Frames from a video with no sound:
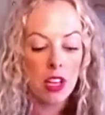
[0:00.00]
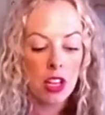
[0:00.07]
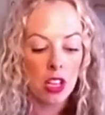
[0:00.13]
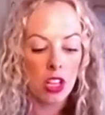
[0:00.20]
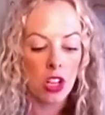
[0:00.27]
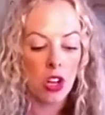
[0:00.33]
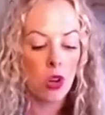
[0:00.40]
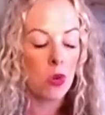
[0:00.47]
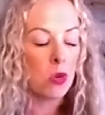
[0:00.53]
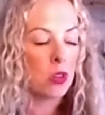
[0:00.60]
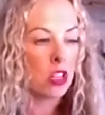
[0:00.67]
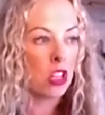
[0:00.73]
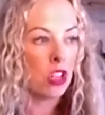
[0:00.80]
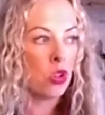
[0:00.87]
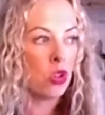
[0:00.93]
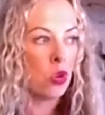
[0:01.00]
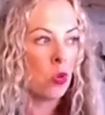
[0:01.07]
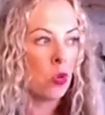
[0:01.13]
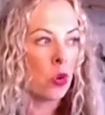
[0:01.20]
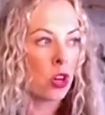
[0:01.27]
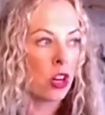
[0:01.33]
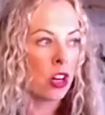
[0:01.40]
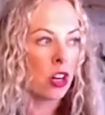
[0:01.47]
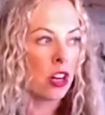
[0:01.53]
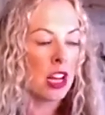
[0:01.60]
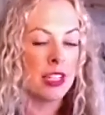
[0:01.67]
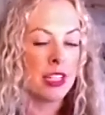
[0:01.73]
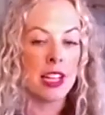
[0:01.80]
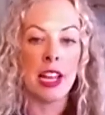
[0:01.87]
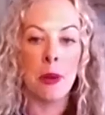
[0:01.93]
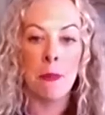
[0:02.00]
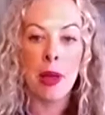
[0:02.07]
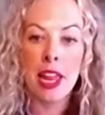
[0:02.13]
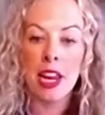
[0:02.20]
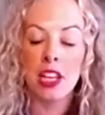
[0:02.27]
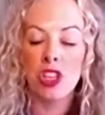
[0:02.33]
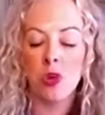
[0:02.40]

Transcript: you were a diabetic,